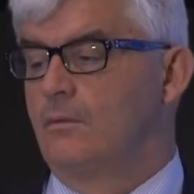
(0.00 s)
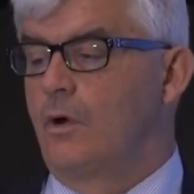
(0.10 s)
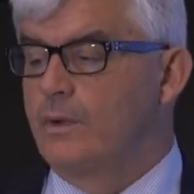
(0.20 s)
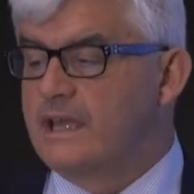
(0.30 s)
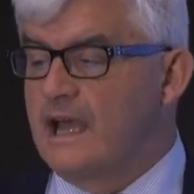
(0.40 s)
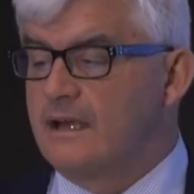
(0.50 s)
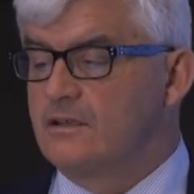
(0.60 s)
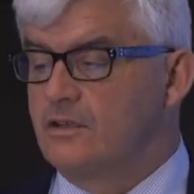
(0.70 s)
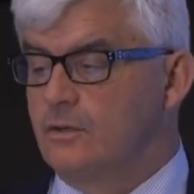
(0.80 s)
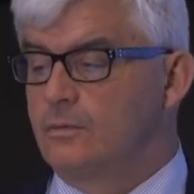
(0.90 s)
what we
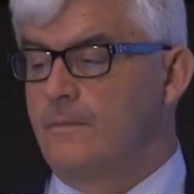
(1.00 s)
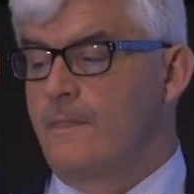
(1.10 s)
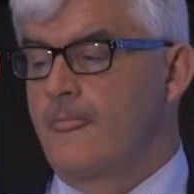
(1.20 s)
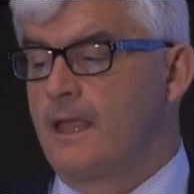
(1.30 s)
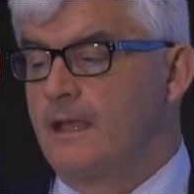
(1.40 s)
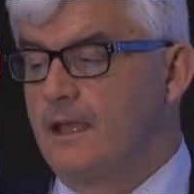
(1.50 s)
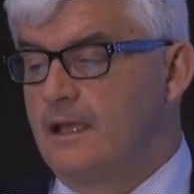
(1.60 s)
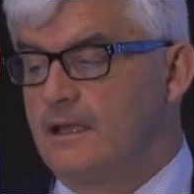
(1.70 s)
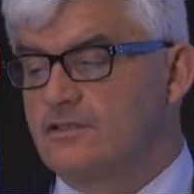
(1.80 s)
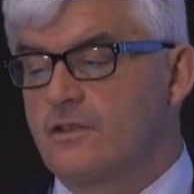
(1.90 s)
can do
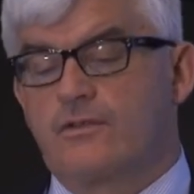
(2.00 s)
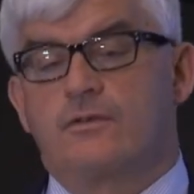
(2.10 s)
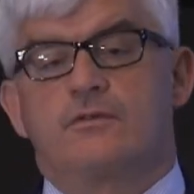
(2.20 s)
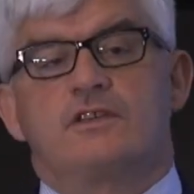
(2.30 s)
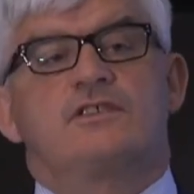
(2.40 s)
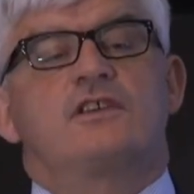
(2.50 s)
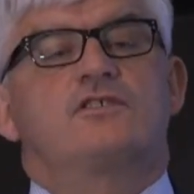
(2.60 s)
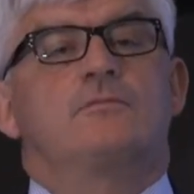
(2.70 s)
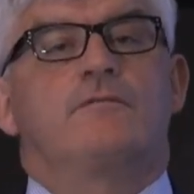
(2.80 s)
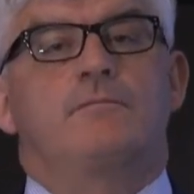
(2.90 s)
is, through the
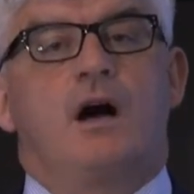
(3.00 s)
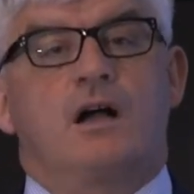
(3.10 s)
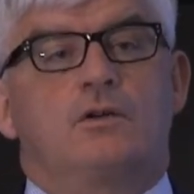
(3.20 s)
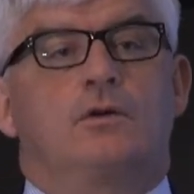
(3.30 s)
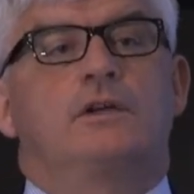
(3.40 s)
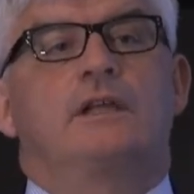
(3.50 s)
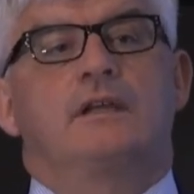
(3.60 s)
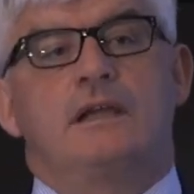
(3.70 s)
system of barcoding,